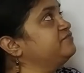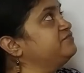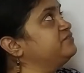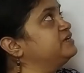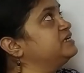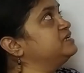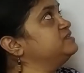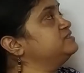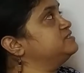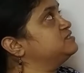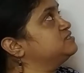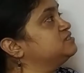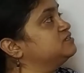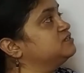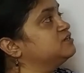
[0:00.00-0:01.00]
field
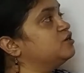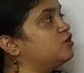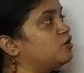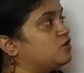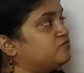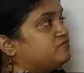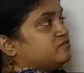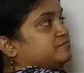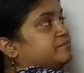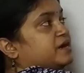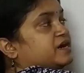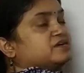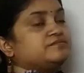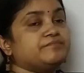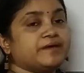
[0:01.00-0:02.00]
of a
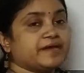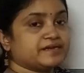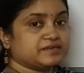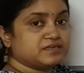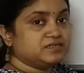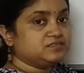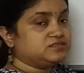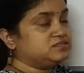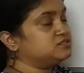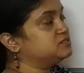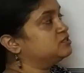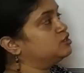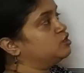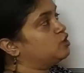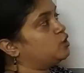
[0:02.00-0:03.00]
bar magnet
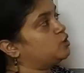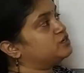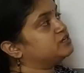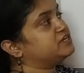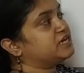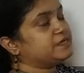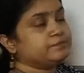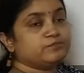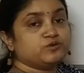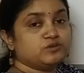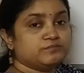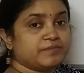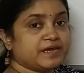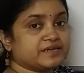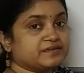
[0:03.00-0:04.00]
or a dipole
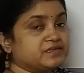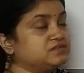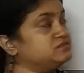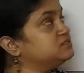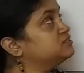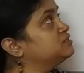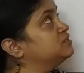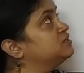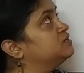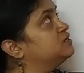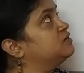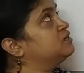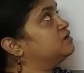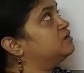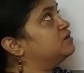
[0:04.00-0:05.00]
magnet
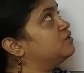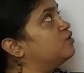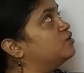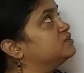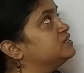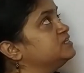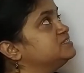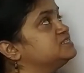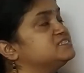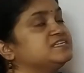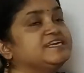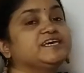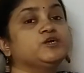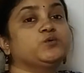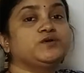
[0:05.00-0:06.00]
on its
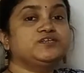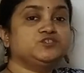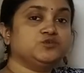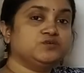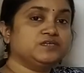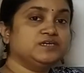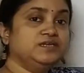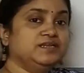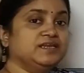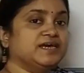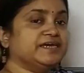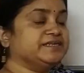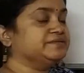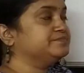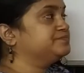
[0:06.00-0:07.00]
equatorial
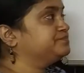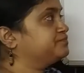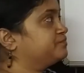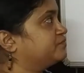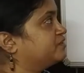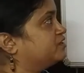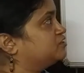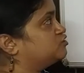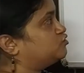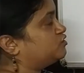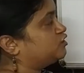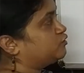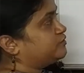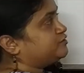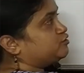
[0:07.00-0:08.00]
line. So
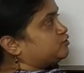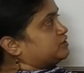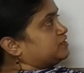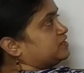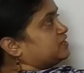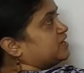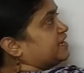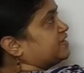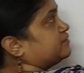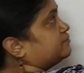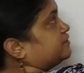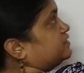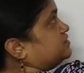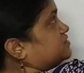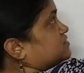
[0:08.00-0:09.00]
equatorial line
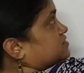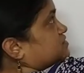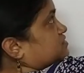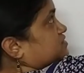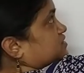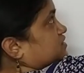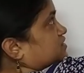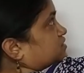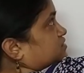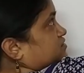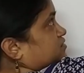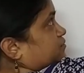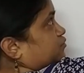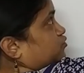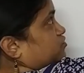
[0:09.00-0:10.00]
means
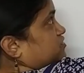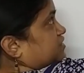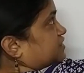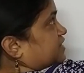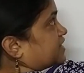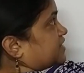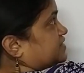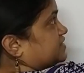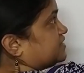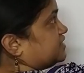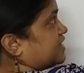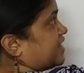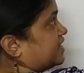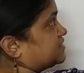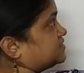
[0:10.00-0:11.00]
suppose it has an
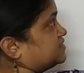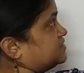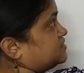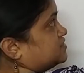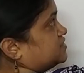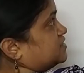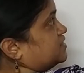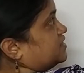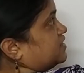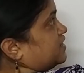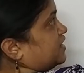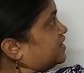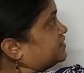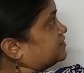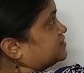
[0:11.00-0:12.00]
axis
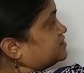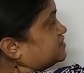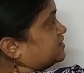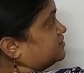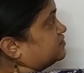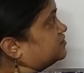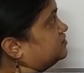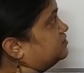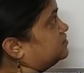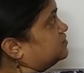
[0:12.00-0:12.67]
at the center.